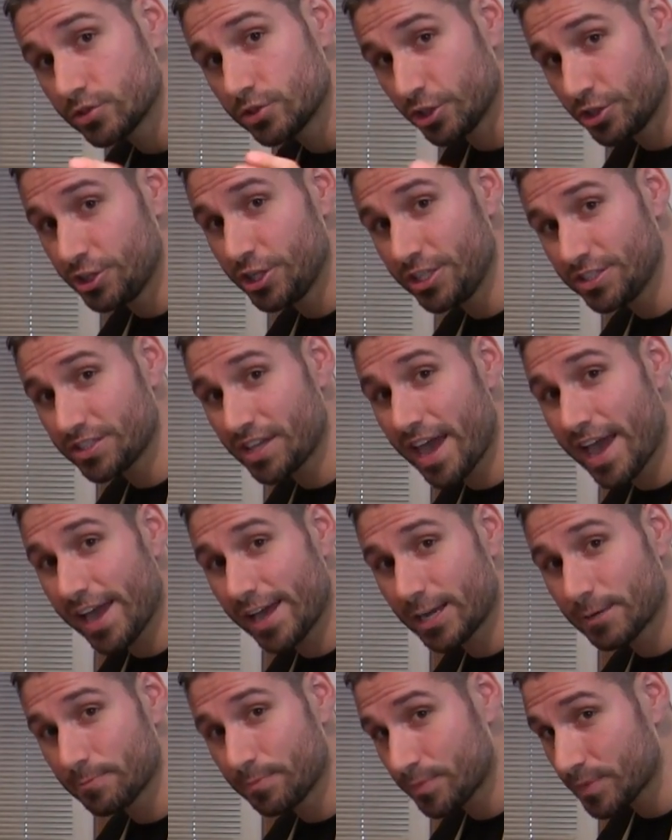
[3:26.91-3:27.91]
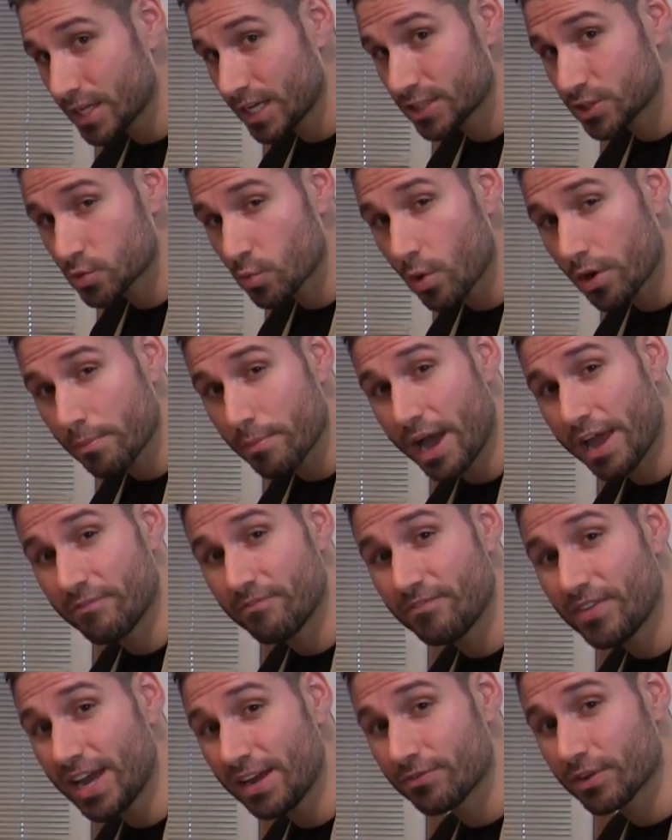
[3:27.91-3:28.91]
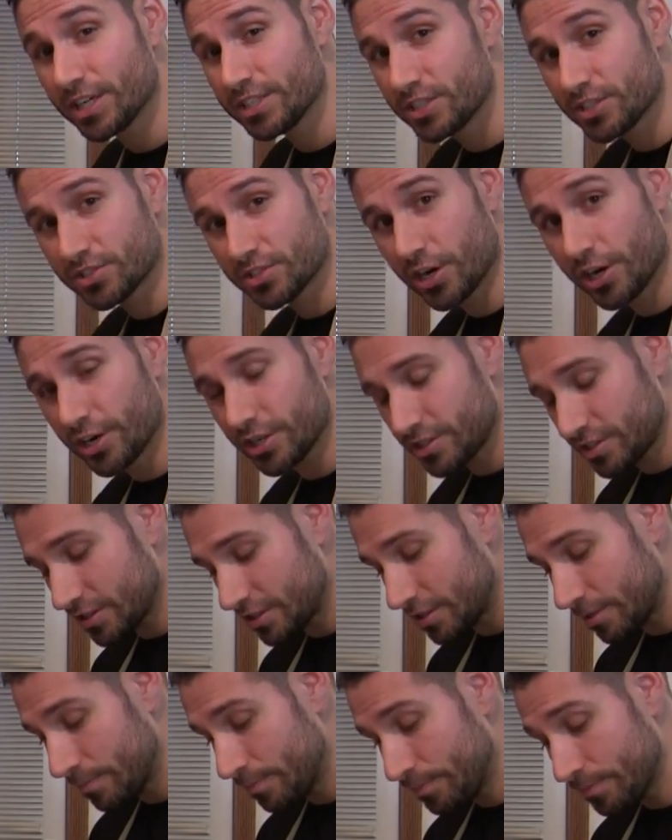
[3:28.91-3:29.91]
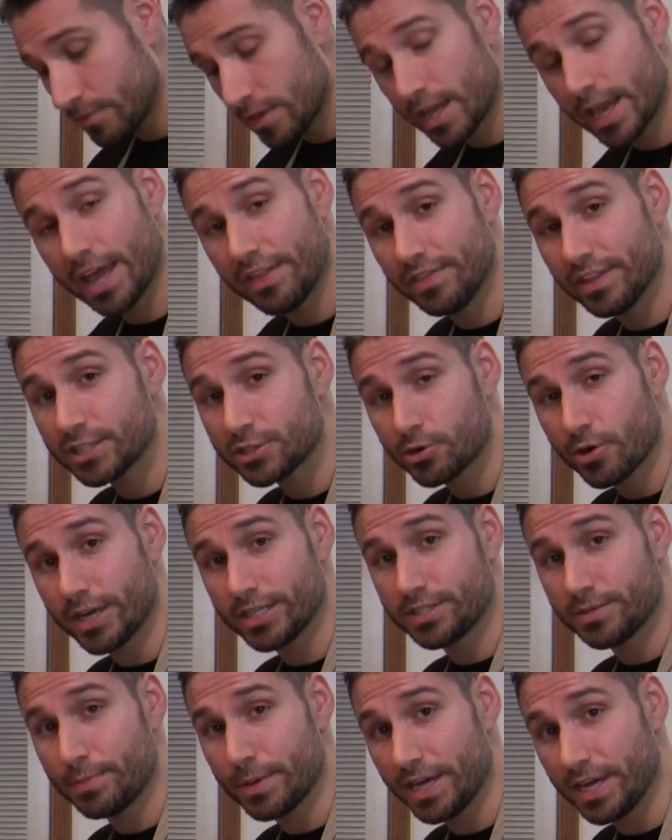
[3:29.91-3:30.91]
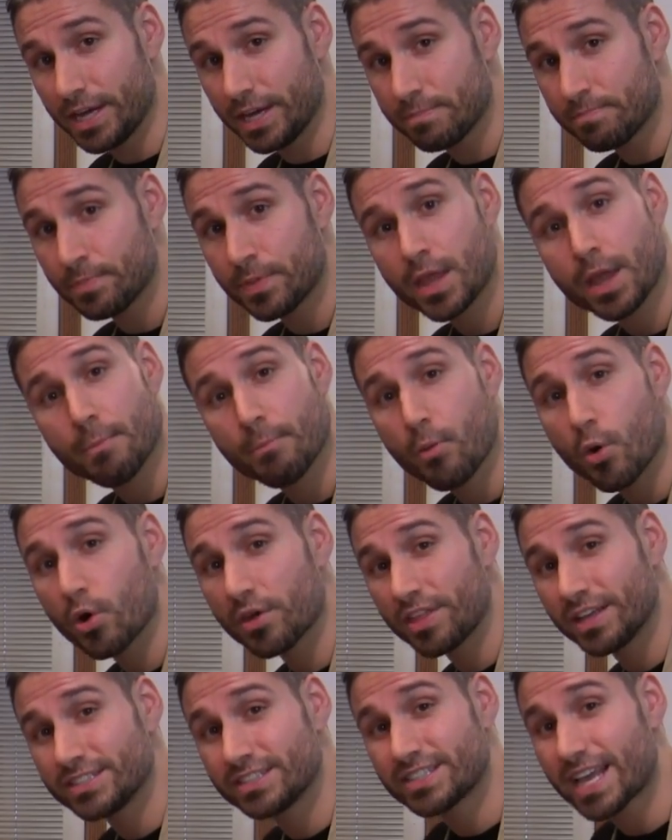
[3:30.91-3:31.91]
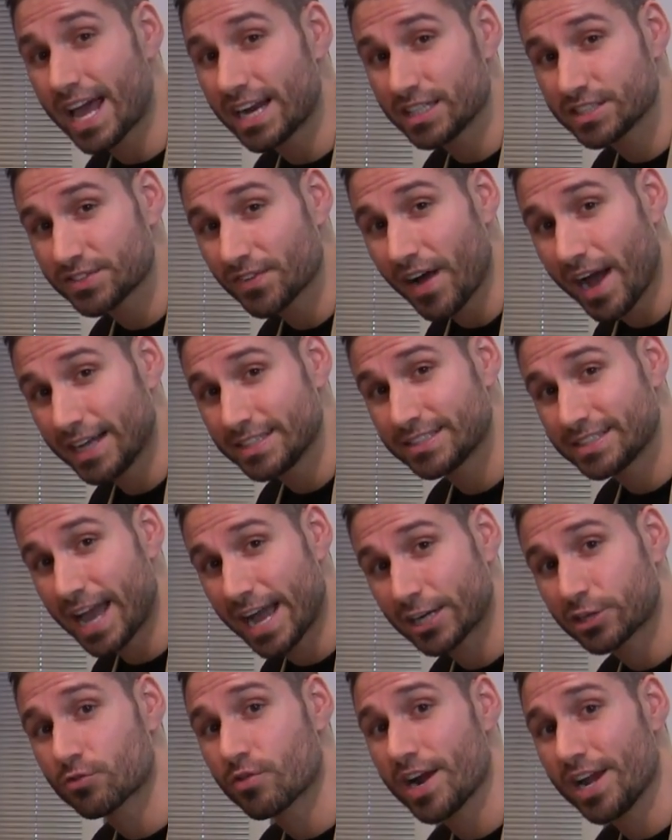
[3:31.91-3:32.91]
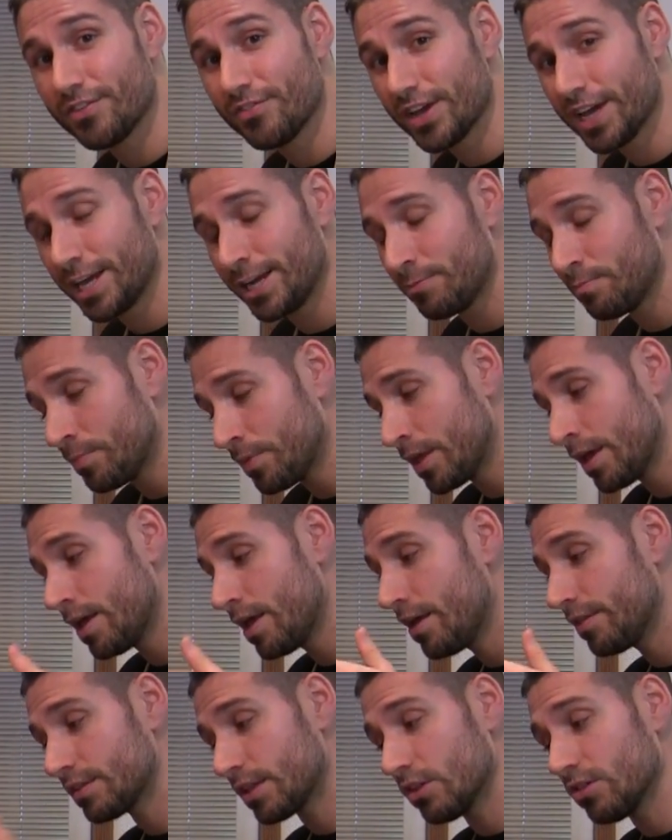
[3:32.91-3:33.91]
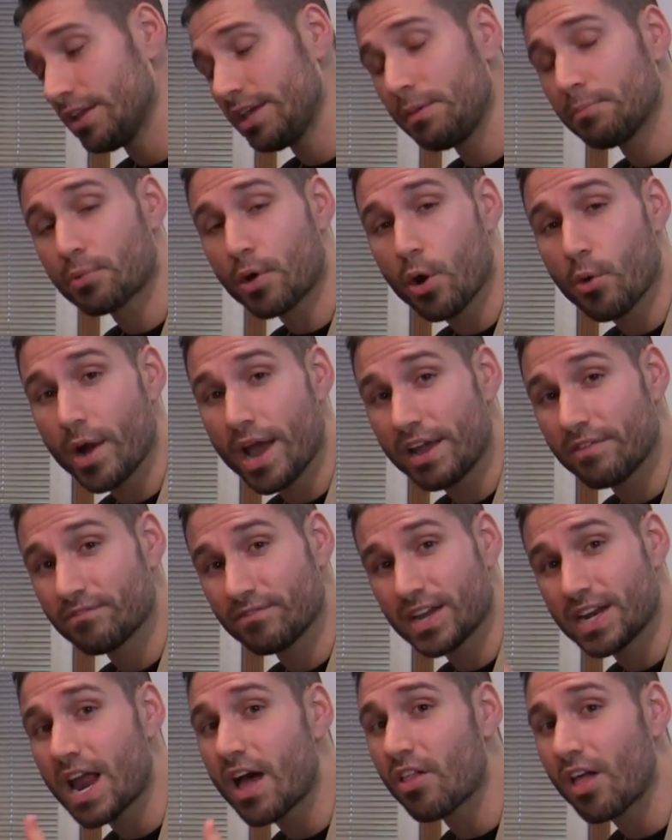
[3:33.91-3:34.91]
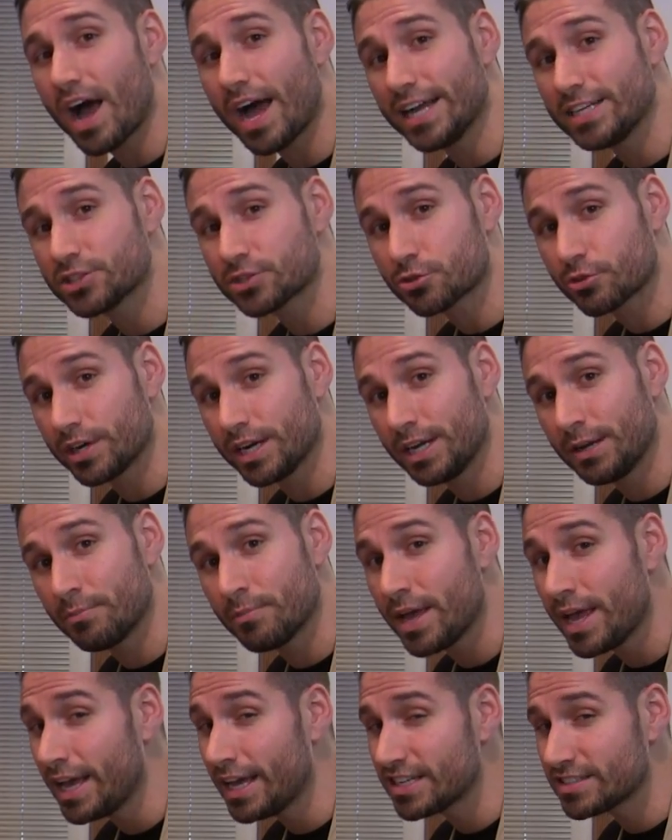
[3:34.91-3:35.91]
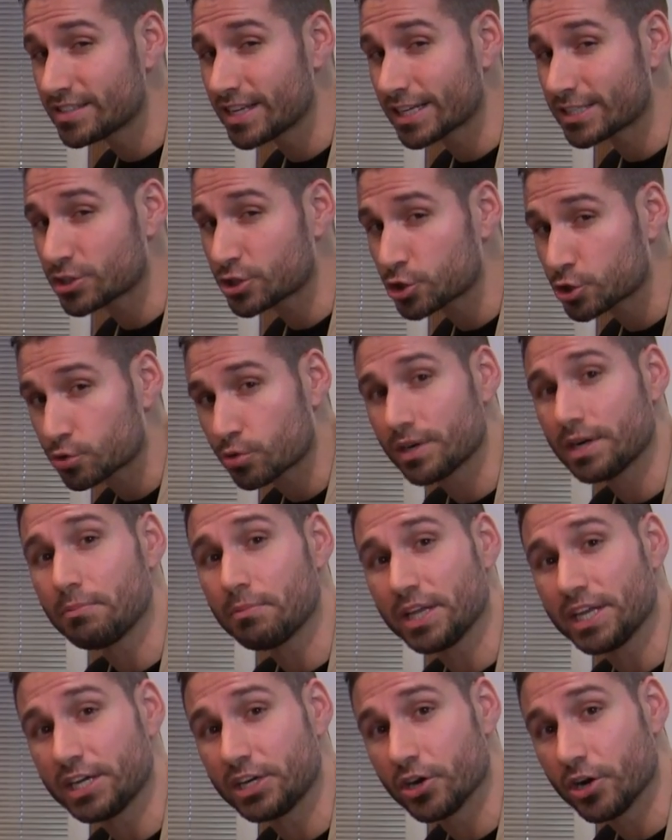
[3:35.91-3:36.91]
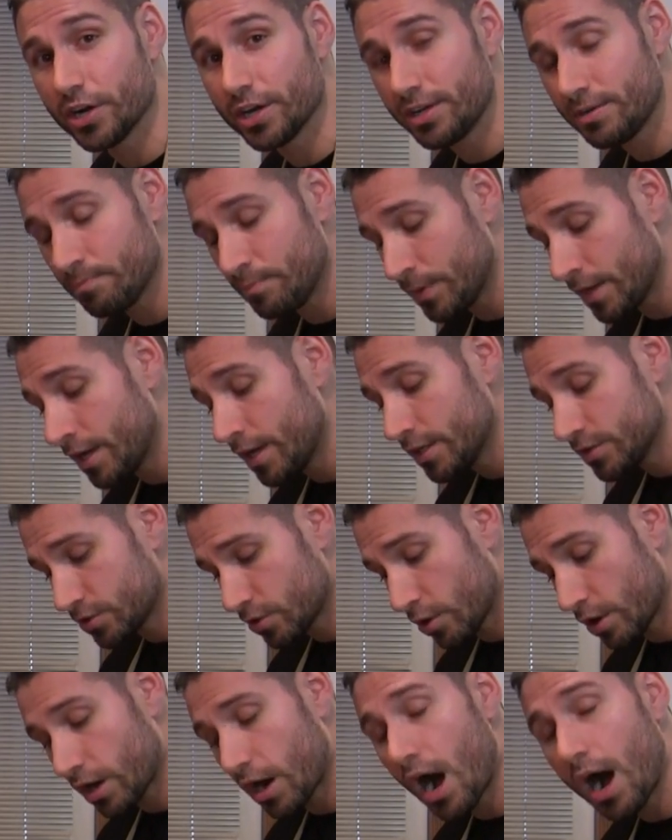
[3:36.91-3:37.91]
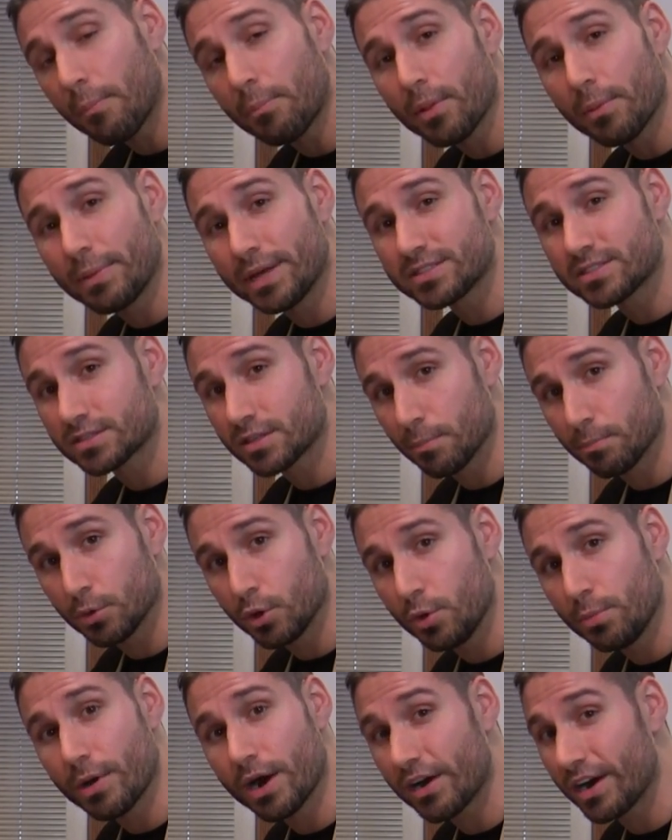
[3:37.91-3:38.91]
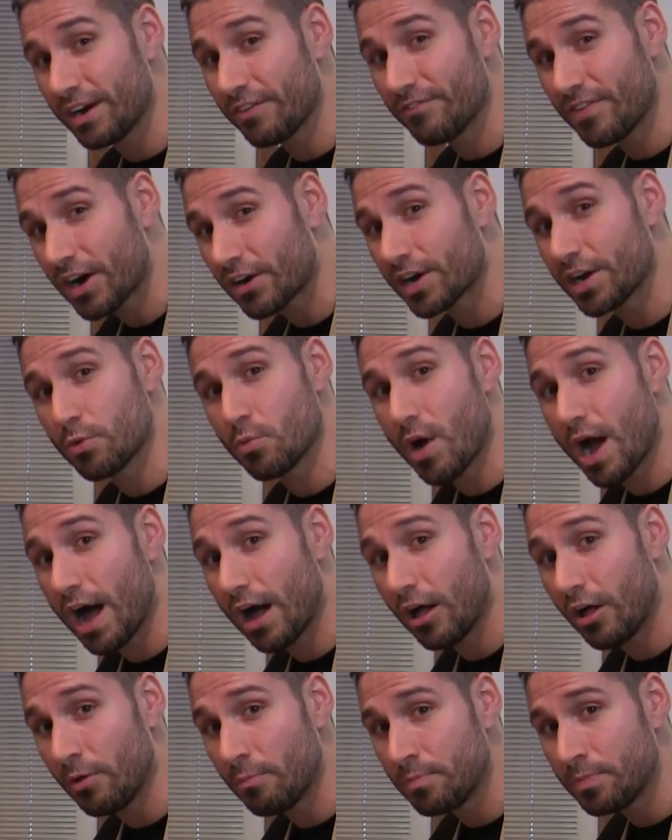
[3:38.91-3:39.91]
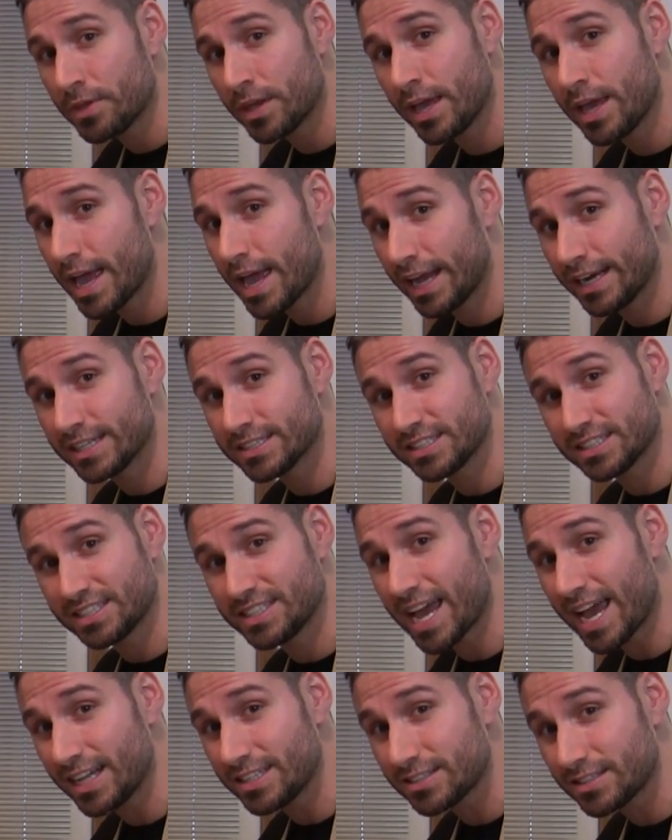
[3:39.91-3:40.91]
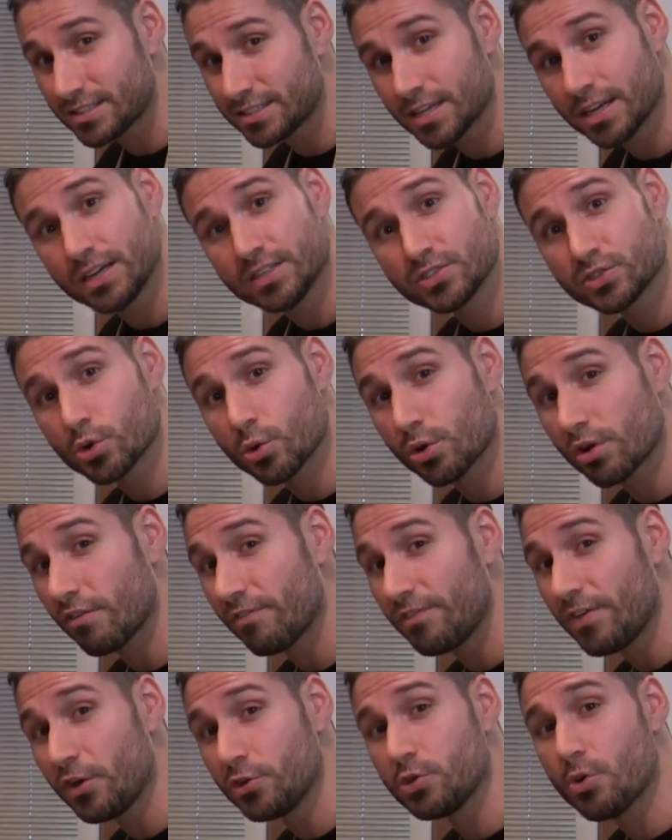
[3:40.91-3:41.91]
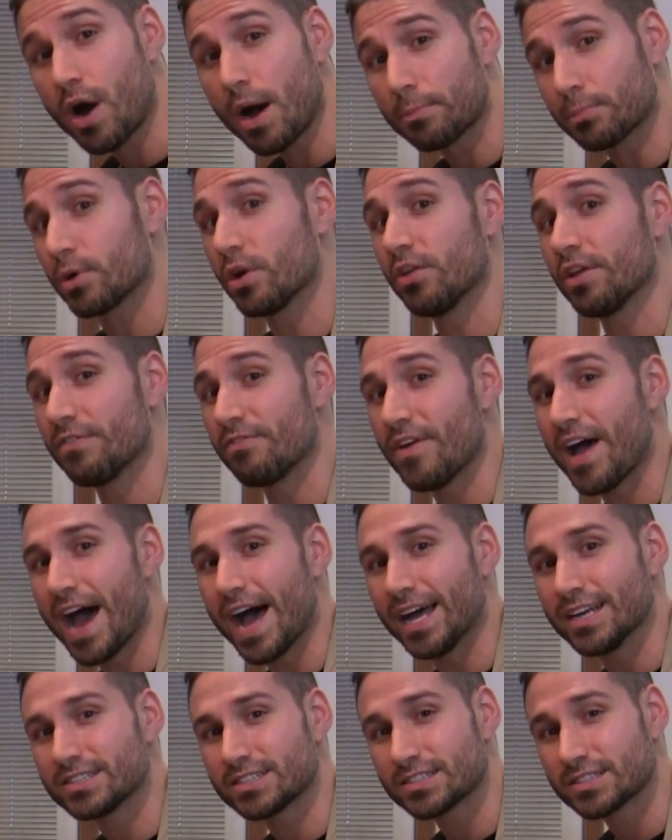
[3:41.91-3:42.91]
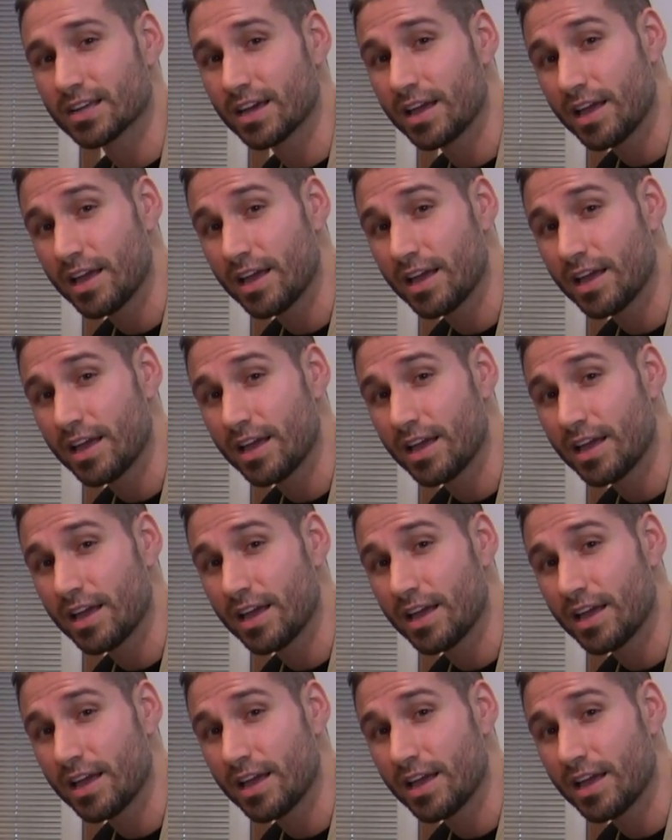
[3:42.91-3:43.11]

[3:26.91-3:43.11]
So cheesecake is one of my favorite desserts, and this recipe more than satisfies that craving. The Lean Pro 8 vanilla ice cream is extremely good, so it complements the blueberry very well, and it's dense, so it'll fill you up really fast.